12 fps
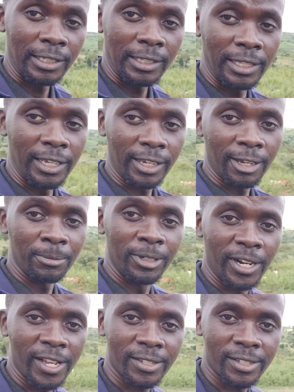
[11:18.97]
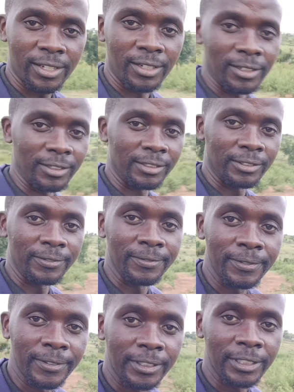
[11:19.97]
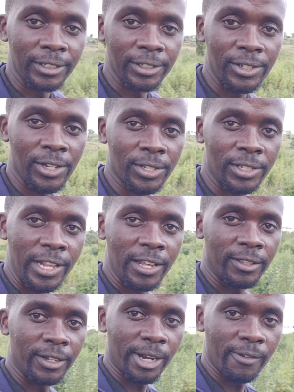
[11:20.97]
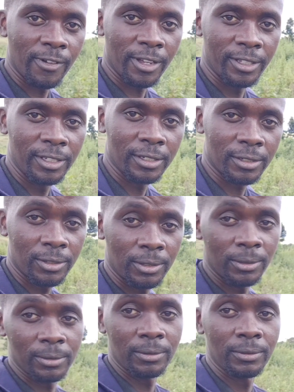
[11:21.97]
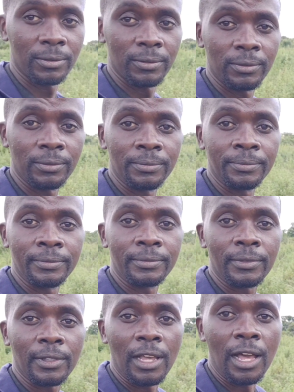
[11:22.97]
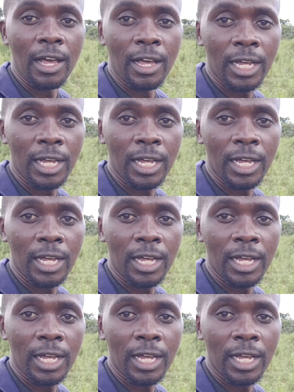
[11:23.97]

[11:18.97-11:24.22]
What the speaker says: they came grazing just near the river here. So we